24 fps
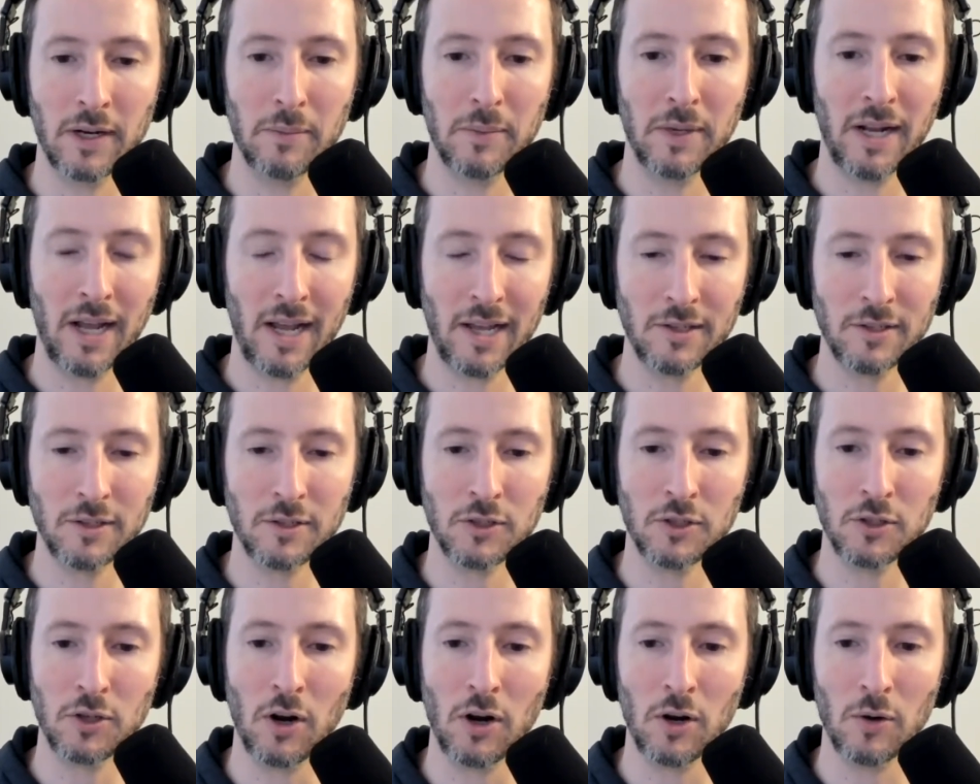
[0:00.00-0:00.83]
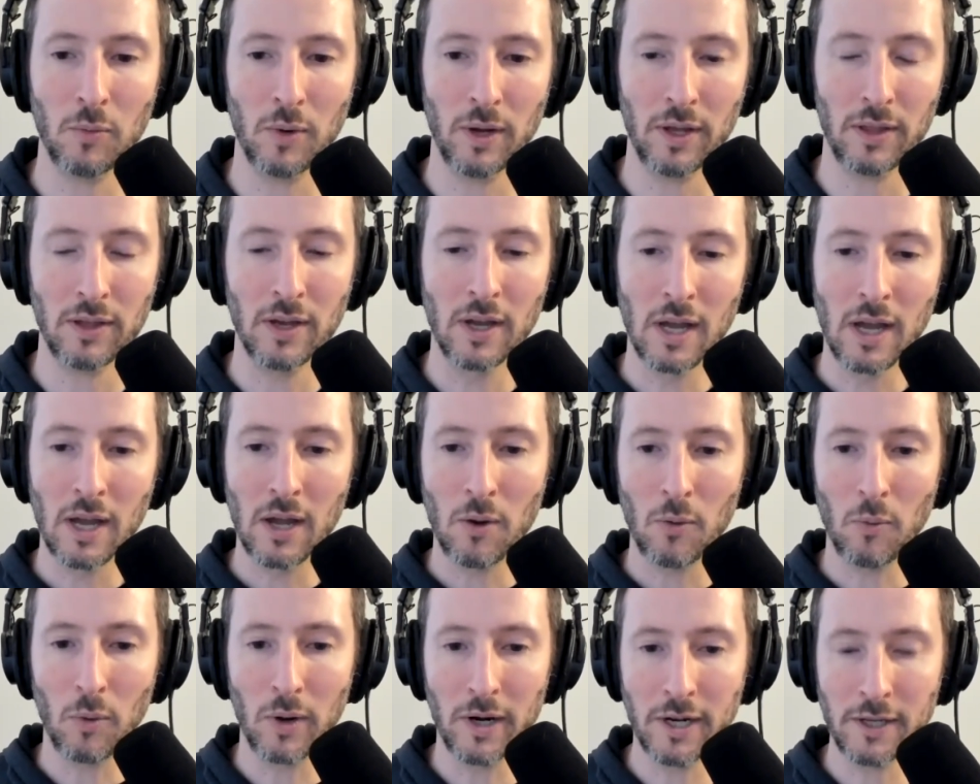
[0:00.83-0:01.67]
I mean, it has to start with
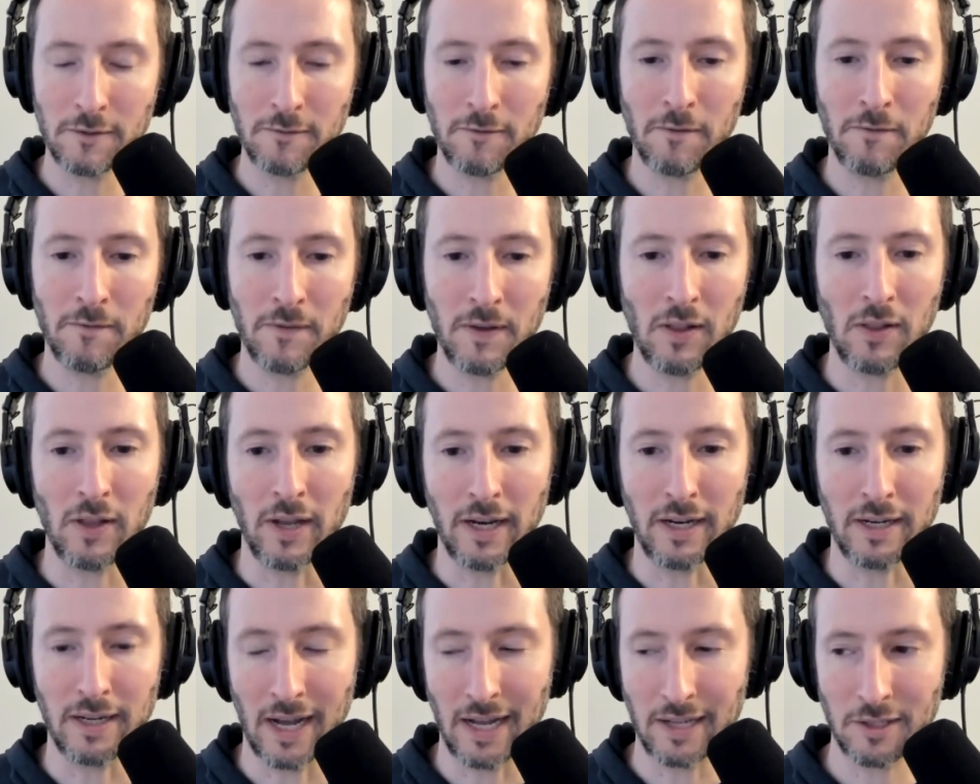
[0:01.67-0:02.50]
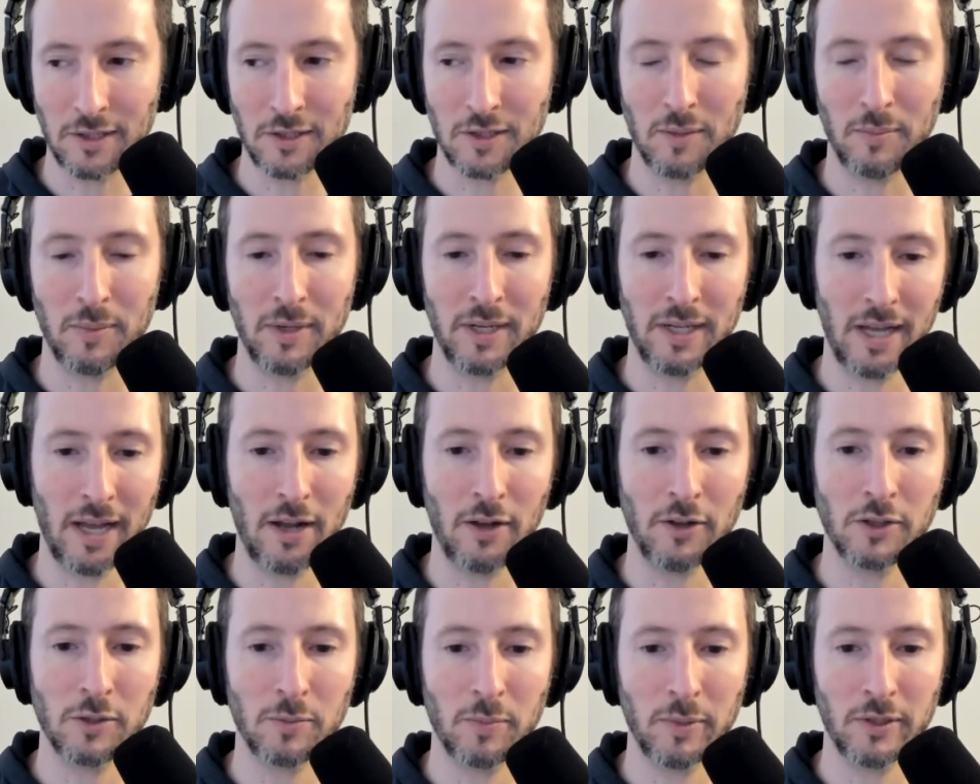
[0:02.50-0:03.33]
what is fulfilling, not to somebody
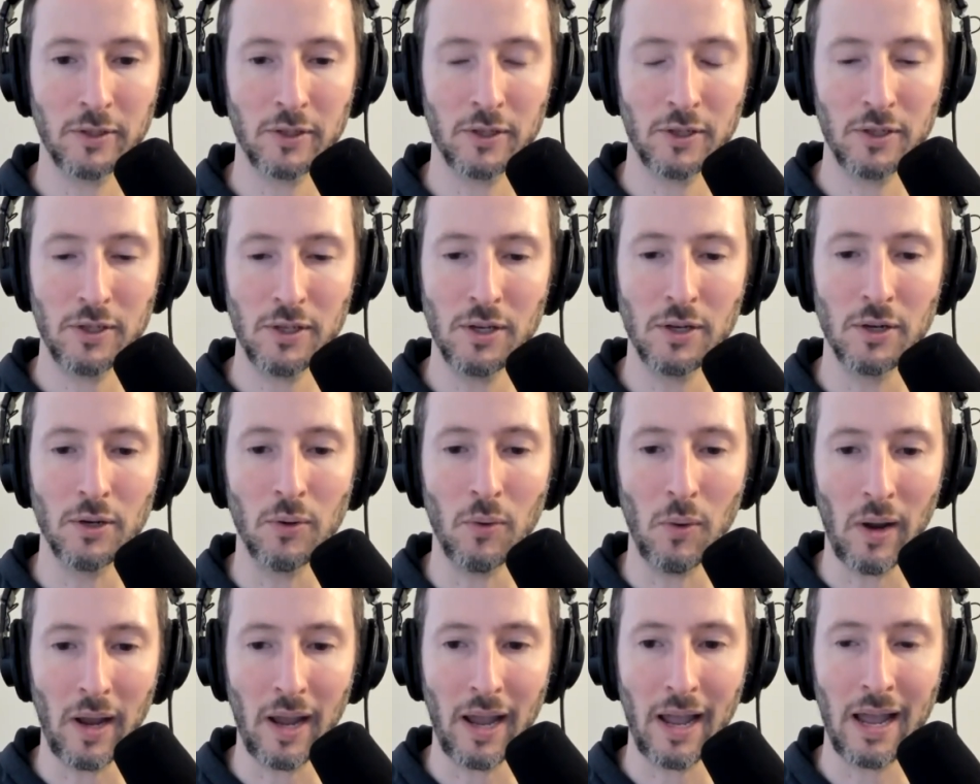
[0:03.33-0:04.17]
else, but to you.